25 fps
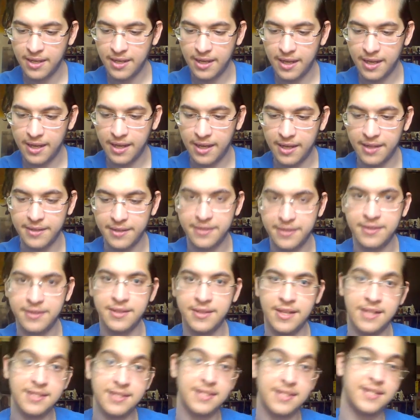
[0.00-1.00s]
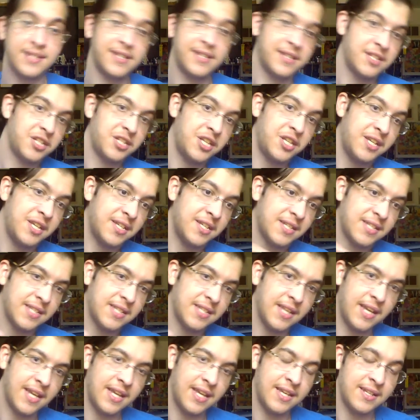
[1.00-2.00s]
As I said, the Sheikah
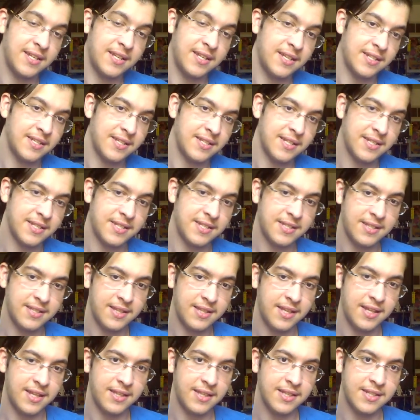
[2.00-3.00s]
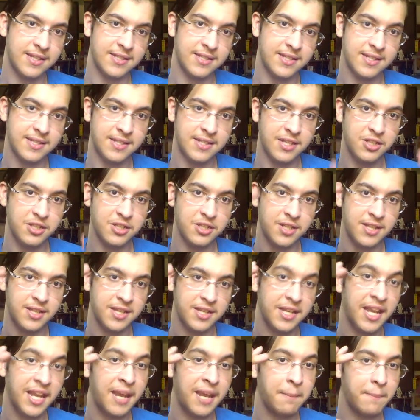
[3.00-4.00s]
Slate is this thing that's essentially the
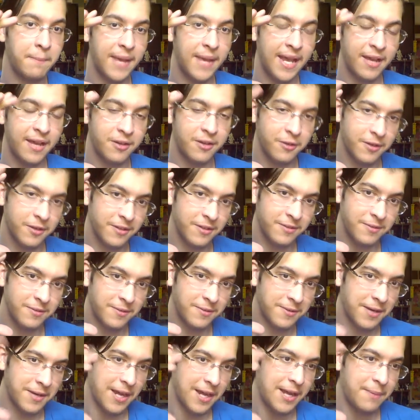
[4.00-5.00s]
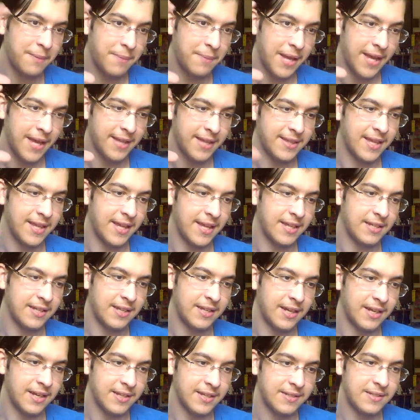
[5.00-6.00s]
gamepad or an iPad
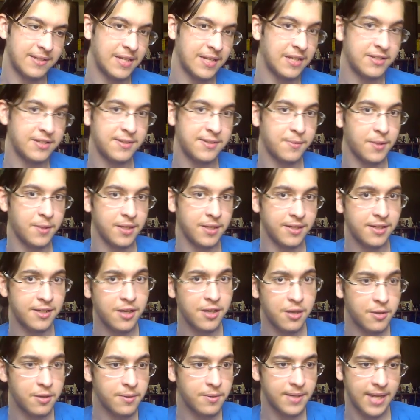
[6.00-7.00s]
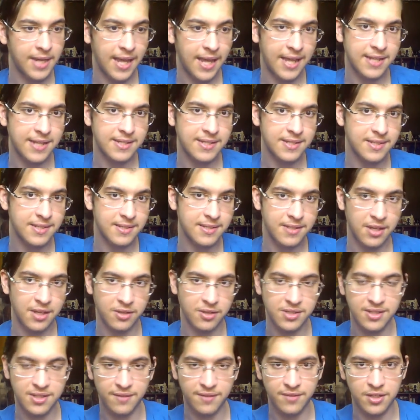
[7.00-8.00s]
that tells you where to go and has, you know,
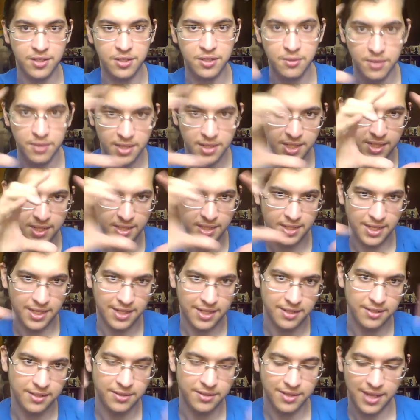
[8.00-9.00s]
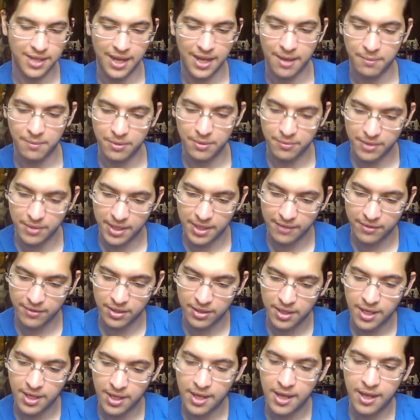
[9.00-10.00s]
stuff to do on it and like a little camera, whatever.
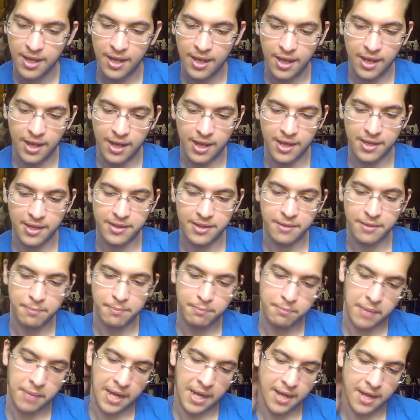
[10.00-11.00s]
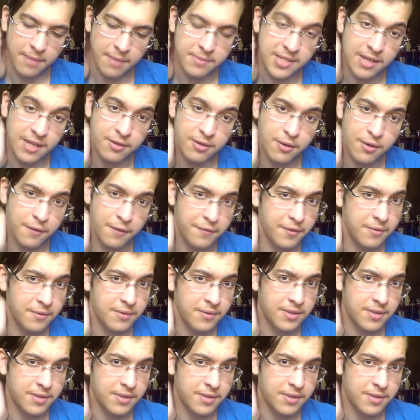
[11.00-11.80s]
The bombs, I don't know if it,